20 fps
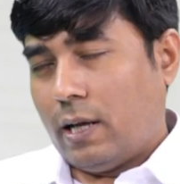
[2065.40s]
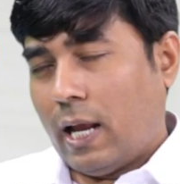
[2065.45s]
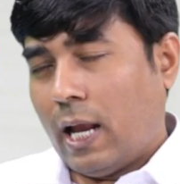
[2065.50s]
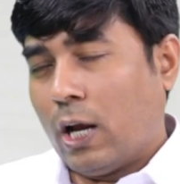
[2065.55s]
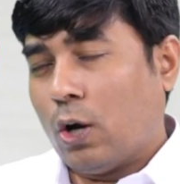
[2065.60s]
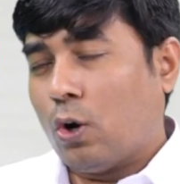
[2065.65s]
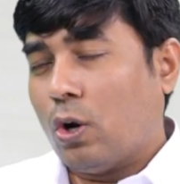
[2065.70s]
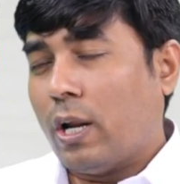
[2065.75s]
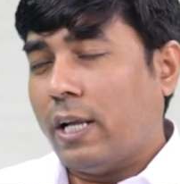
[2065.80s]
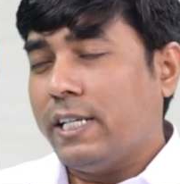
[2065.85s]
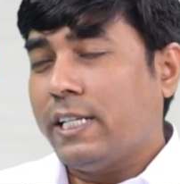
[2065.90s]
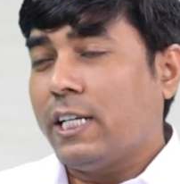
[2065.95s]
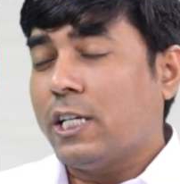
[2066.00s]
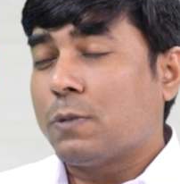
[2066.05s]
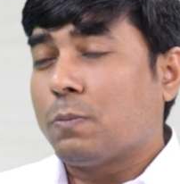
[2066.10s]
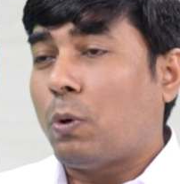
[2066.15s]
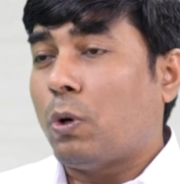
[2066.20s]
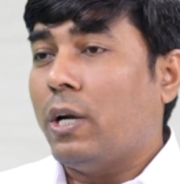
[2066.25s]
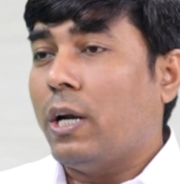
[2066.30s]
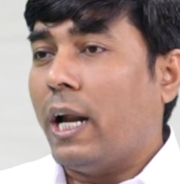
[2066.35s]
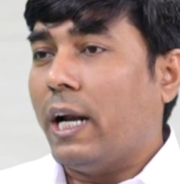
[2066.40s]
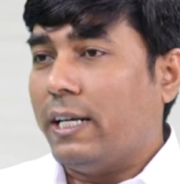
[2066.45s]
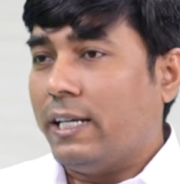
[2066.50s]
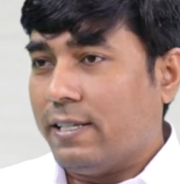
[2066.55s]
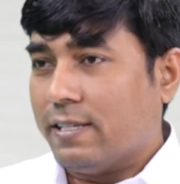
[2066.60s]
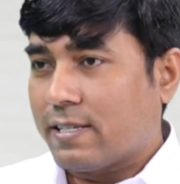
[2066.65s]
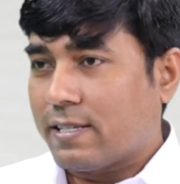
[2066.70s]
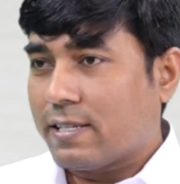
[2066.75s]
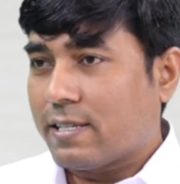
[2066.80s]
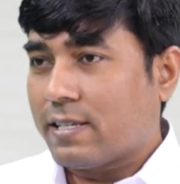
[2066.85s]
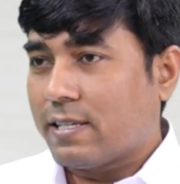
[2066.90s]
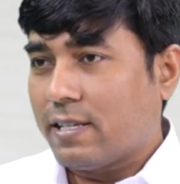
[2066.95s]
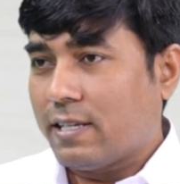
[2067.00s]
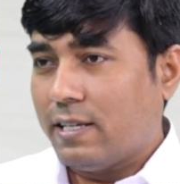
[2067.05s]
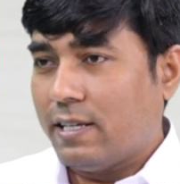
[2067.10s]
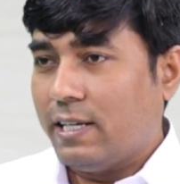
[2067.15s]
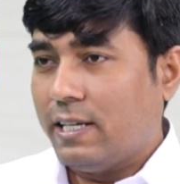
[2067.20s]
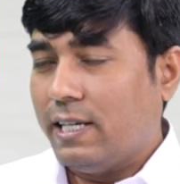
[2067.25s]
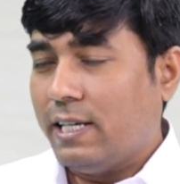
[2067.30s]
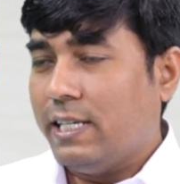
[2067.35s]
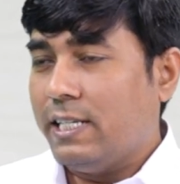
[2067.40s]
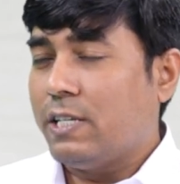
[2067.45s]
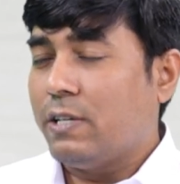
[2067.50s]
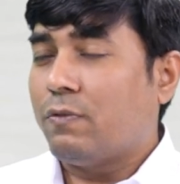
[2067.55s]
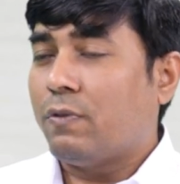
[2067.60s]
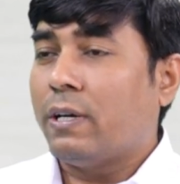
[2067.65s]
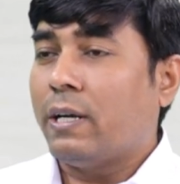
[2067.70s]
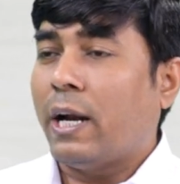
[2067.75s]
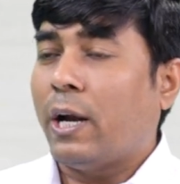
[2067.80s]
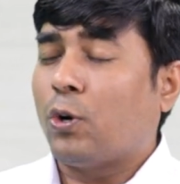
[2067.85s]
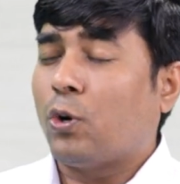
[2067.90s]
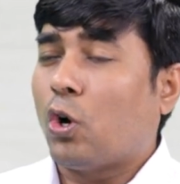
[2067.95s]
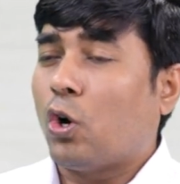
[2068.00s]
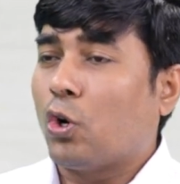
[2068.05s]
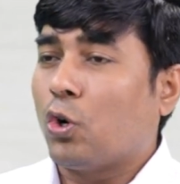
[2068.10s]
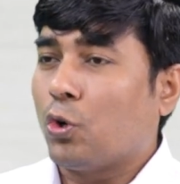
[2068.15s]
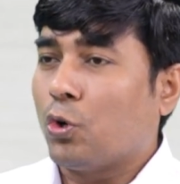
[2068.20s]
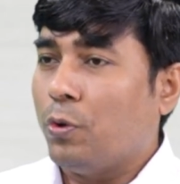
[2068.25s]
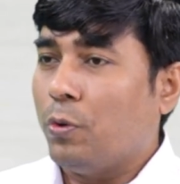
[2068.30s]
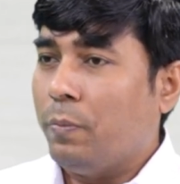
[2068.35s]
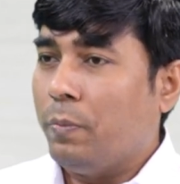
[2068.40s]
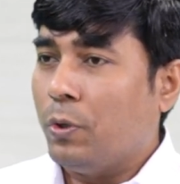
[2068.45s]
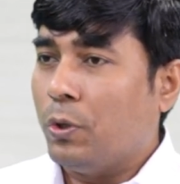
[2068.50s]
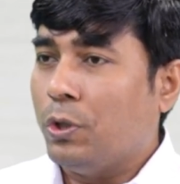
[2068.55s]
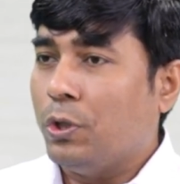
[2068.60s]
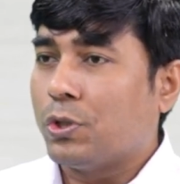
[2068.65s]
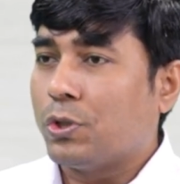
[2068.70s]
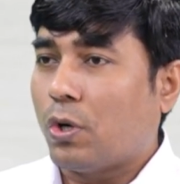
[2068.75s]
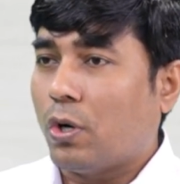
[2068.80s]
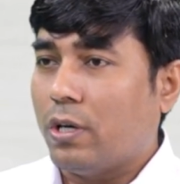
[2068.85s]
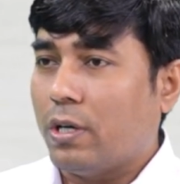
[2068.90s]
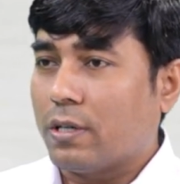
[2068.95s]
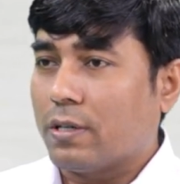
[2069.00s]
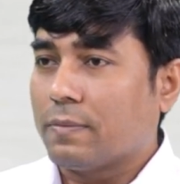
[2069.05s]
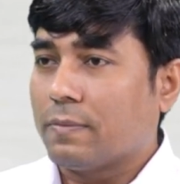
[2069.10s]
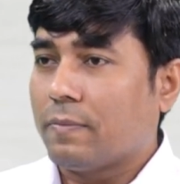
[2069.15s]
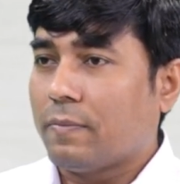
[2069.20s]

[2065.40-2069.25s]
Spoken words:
Ankylosing spondylitis is a one at autoimmune disorder.